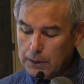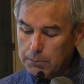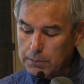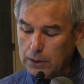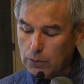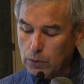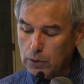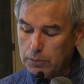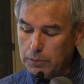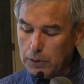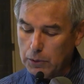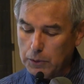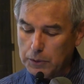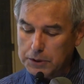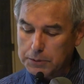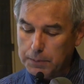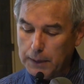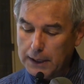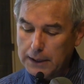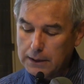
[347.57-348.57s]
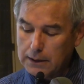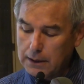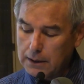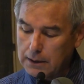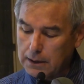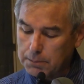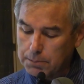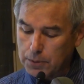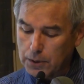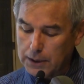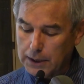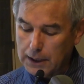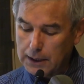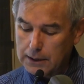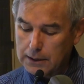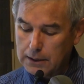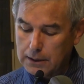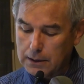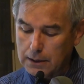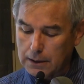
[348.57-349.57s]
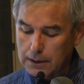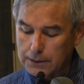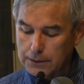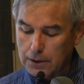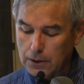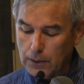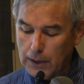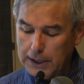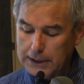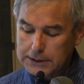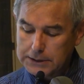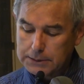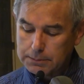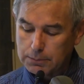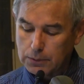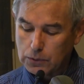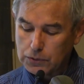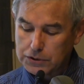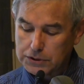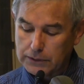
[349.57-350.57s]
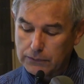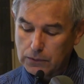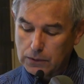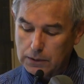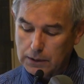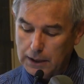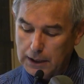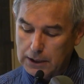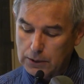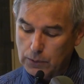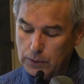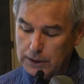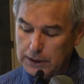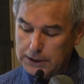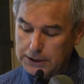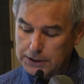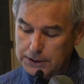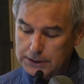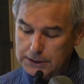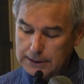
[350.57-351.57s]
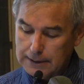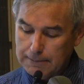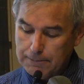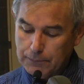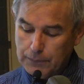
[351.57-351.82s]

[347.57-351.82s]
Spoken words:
but will be respected and protected in their rights, both civil and religious.